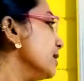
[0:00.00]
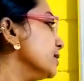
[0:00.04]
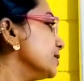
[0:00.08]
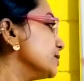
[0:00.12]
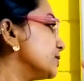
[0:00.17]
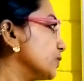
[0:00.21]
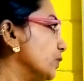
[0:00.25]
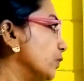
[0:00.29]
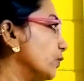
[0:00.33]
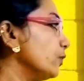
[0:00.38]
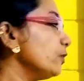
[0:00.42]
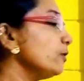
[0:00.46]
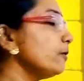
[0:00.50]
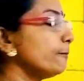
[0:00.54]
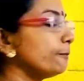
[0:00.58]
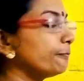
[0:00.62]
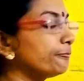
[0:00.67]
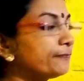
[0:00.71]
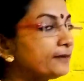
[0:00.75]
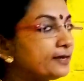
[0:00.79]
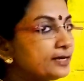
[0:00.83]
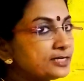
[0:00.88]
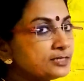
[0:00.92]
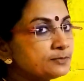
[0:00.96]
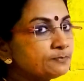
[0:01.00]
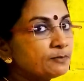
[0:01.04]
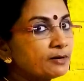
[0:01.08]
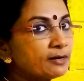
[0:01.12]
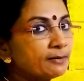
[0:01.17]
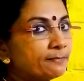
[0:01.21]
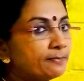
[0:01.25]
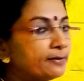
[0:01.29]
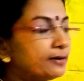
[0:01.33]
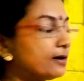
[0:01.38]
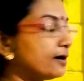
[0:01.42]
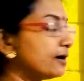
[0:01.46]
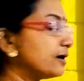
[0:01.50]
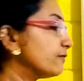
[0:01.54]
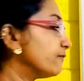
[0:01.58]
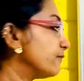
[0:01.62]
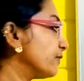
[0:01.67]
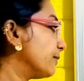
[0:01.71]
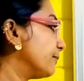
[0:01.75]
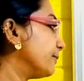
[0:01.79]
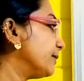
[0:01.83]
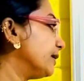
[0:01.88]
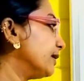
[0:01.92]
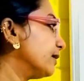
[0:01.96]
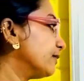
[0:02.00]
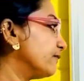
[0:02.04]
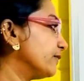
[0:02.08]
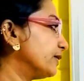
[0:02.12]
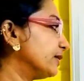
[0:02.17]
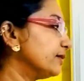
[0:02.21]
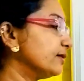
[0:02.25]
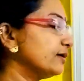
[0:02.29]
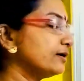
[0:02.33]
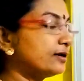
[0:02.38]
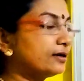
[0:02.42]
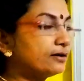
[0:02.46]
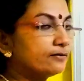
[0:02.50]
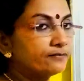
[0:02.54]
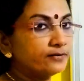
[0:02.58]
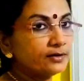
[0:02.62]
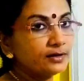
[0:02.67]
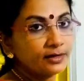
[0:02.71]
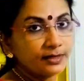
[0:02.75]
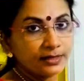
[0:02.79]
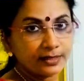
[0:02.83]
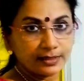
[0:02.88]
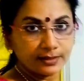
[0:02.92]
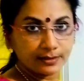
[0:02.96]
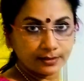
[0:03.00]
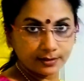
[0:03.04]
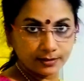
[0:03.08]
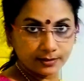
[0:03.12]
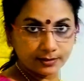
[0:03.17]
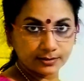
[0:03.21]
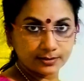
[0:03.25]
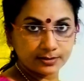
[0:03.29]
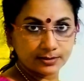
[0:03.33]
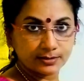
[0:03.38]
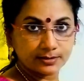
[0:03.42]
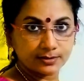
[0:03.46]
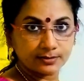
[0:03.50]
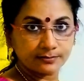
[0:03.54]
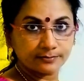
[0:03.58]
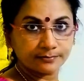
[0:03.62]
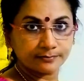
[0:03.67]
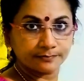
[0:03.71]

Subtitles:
So, these people are familiar with the river Indus.